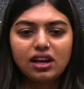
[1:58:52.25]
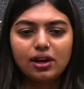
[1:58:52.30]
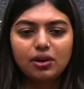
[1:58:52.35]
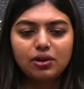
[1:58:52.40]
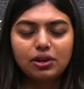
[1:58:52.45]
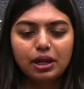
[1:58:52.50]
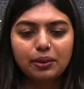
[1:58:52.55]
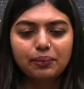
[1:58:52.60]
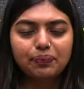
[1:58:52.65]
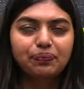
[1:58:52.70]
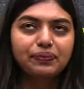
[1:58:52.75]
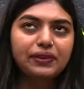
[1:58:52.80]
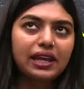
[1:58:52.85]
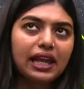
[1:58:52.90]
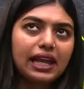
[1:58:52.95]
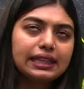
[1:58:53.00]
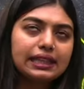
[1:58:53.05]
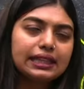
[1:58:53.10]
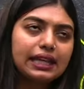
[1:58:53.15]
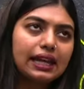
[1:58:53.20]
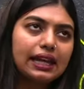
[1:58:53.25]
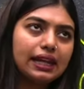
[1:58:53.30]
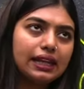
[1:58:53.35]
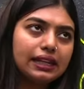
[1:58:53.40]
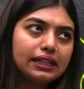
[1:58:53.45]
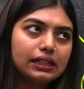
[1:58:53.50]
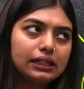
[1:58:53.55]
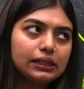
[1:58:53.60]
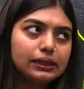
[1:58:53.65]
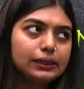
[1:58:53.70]
Okay,
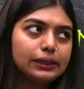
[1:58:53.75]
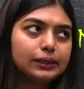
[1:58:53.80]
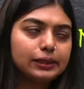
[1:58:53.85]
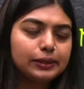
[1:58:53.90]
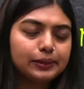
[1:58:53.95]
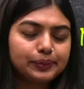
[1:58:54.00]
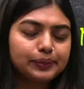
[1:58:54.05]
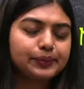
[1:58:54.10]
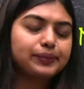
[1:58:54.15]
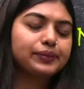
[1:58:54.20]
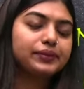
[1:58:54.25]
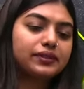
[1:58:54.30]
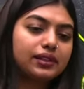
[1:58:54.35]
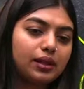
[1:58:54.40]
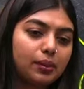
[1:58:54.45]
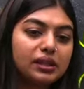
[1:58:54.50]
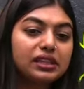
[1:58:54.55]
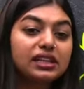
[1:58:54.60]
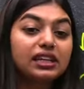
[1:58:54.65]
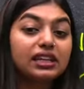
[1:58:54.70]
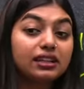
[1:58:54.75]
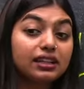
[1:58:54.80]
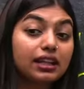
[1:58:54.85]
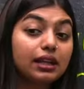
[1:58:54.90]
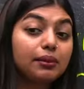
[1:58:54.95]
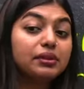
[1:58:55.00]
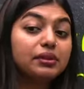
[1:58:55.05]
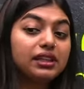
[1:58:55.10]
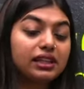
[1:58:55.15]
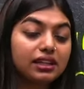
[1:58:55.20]
then let me think.
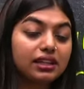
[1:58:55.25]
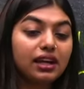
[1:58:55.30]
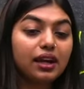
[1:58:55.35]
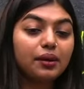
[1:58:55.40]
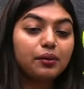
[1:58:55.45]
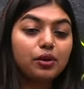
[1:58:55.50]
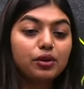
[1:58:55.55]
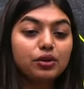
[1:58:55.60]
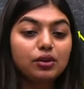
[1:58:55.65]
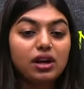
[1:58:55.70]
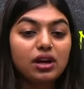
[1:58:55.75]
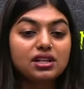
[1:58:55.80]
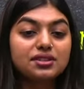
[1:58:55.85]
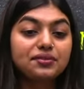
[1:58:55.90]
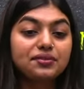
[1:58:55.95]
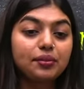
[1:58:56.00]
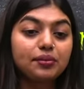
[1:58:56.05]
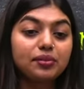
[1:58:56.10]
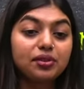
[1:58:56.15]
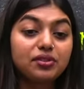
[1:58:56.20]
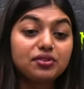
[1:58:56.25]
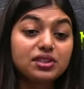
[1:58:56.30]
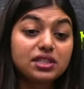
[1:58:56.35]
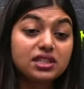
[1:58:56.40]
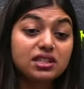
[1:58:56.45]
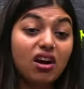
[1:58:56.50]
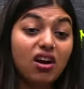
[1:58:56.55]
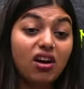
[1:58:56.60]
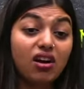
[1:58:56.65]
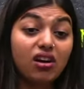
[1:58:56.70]
I want to ask from the
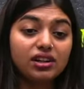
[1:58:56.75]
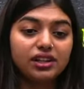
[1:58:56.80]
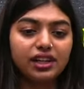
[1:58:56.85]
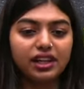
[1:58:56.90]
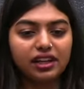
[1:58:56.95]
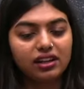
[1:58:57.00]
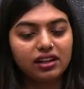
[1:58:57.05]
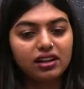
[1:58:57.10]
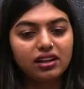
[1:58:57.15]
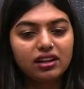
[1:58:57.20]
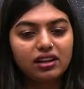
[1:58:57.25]
starting.